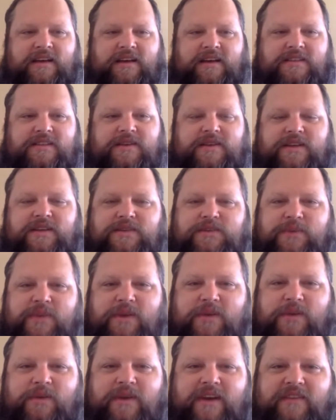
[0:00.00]
So each
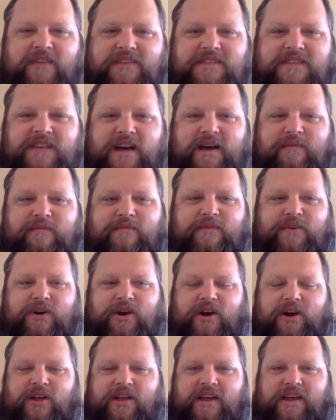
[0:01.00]
week we have a time for
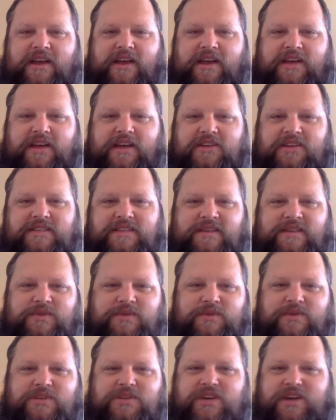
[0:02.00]
all ages in
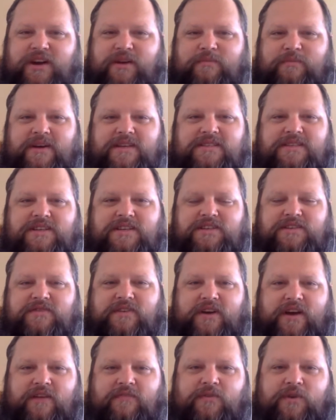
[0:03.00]
which we share a
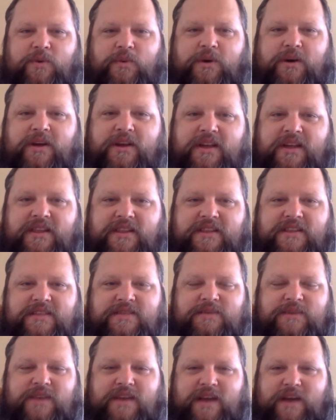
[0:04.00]
message for everyone. And
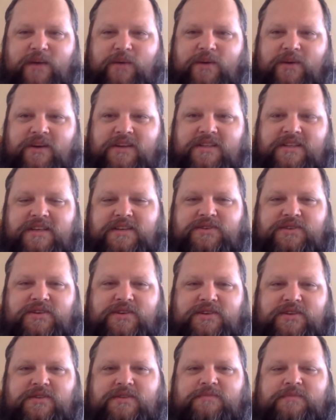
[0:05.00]
this week I wanted to
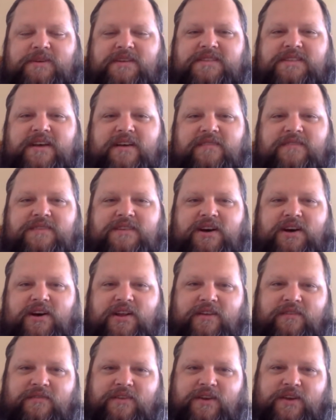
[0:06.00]
introduce myself to
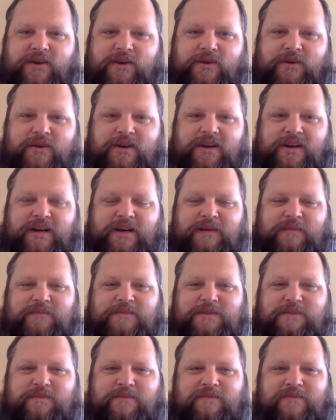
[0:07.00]
all of you. Um,
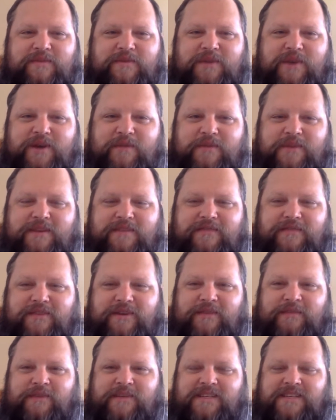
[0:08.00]
some of you know me
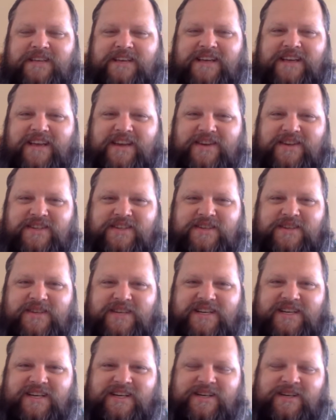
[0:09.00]
from a decade or so
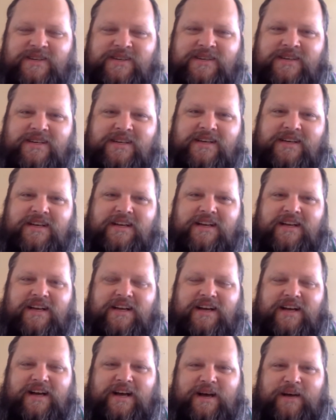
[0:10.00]
ago.
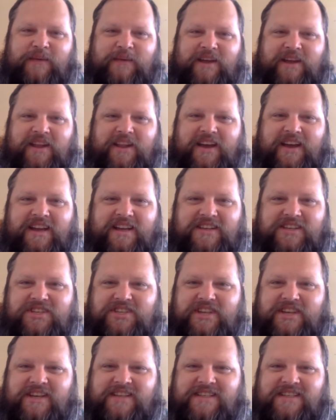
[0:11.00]
Um, and a lot has
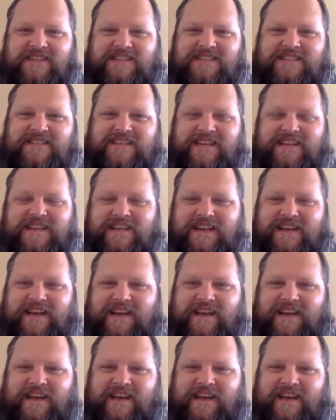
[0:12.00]
changed since then. i